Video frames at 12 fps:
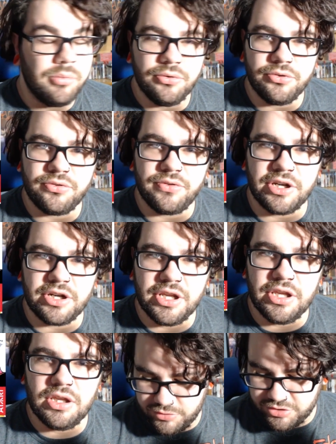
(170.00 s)
Boo's
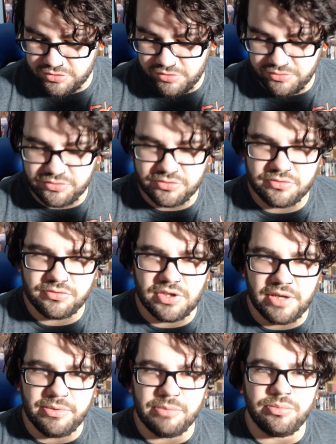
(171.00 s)
Fury, which
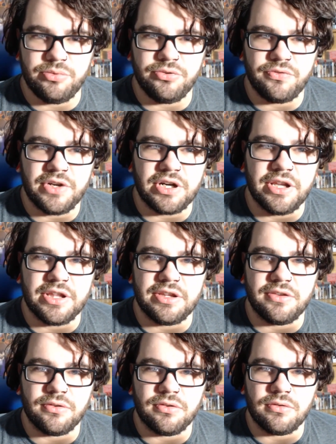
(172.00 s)
I played Boo's Fury, and
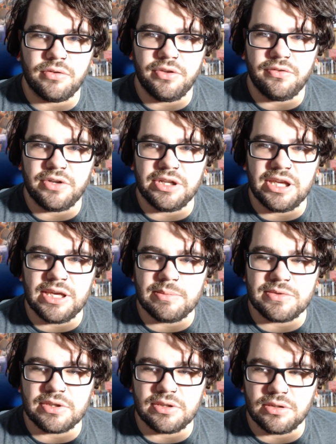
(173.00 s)
that's a really fun game.
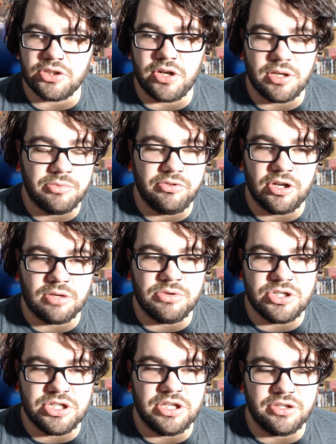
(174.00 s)
It's like Dragon Ball Z
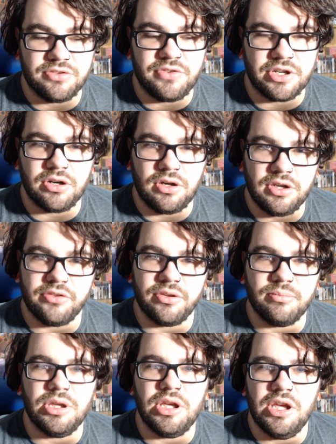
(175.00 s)
RPG, and it's fucking
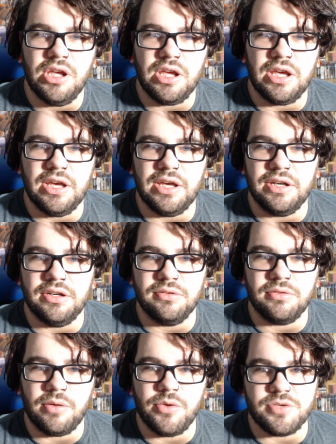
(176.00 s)
awesome. And
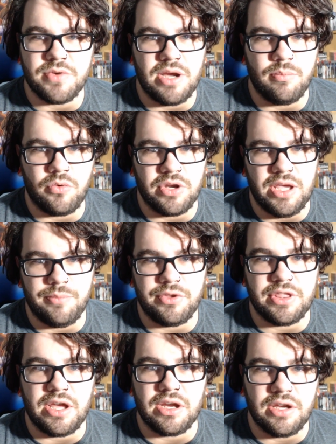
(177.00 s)
I wish we got more games
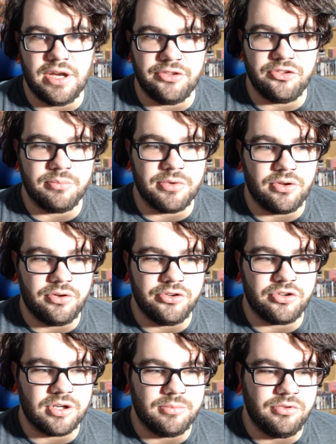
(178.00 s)
like that on console, but the only
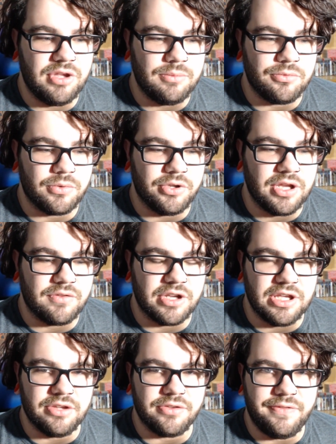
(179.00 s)
Dragon Ball Z games we really ever
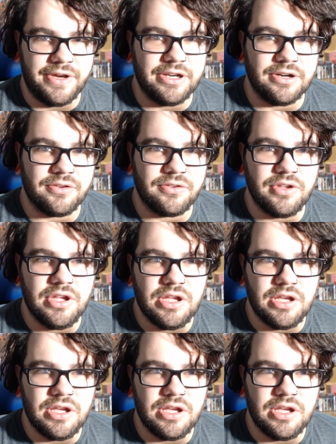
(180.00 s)
get is fighters.